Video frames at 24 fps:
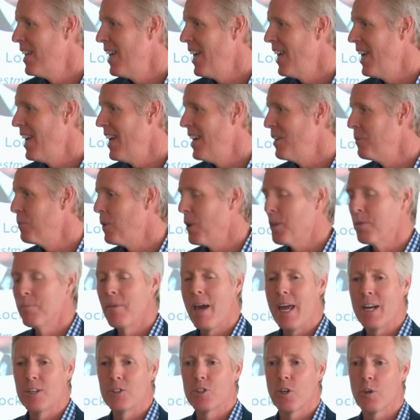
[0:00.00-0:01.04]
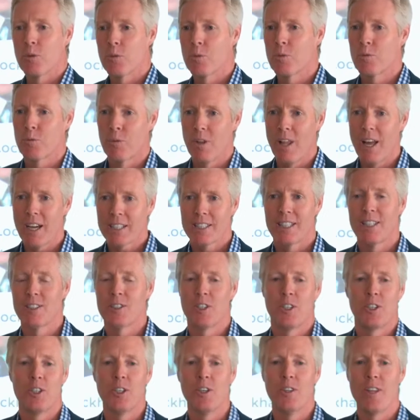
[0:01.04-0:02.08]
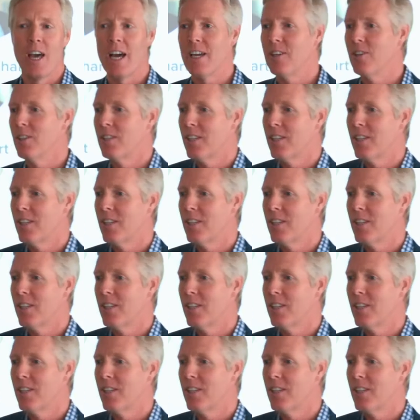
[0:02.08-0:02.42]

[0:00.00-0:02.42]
And well, the manager was reluctant to do that.